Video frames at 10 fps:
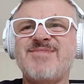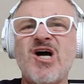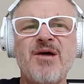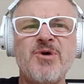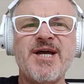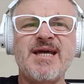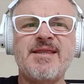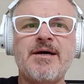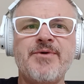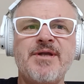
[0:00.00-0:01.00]
I might get
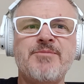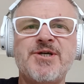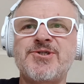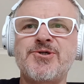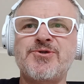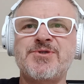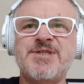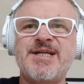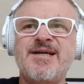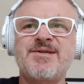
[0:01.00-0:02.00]
that in my social
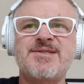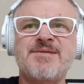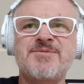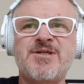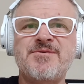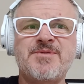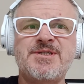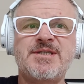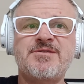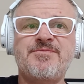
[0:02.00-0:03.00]
setting because sometimes my
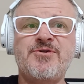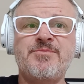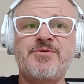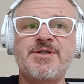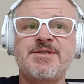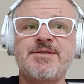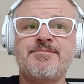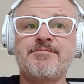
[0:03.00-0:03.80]
sense of humour is